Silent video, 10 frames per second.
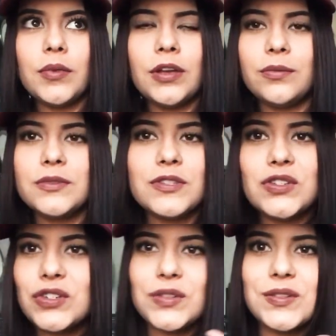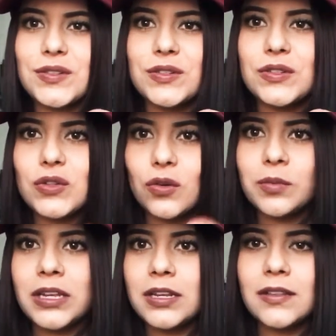it was just so
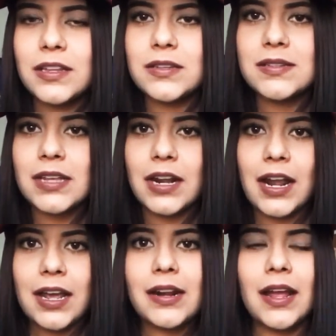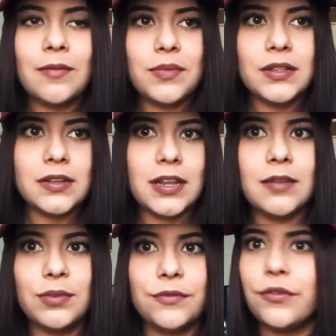many things that had happened the
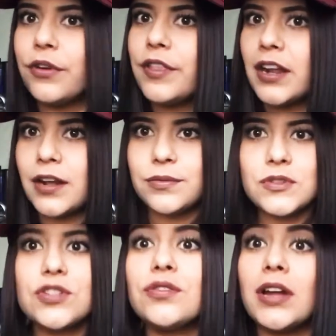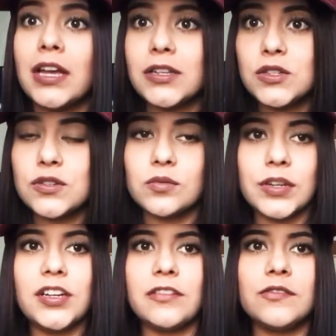night before that I was trying to
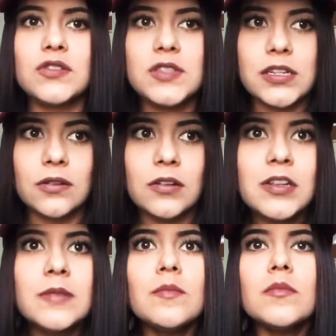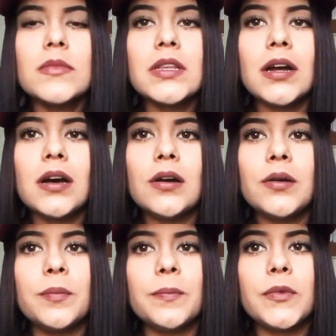recover still.
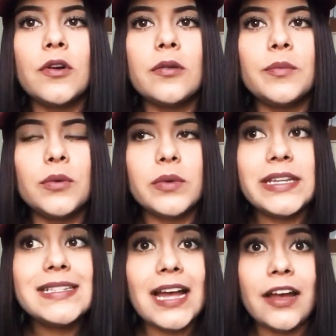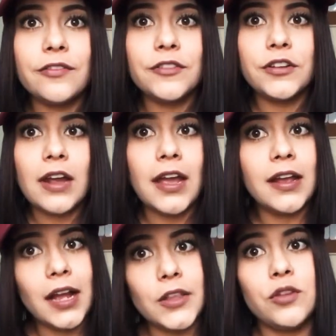Couple weeks after, I
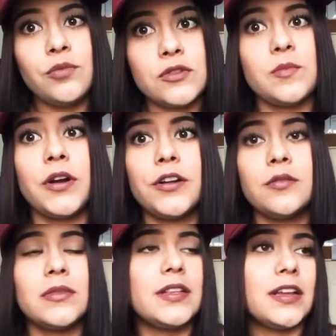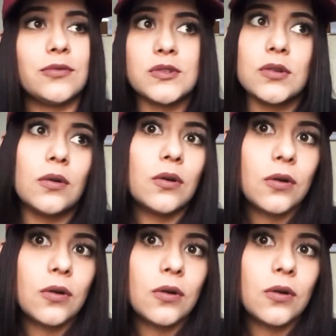got the postpartum, and that was a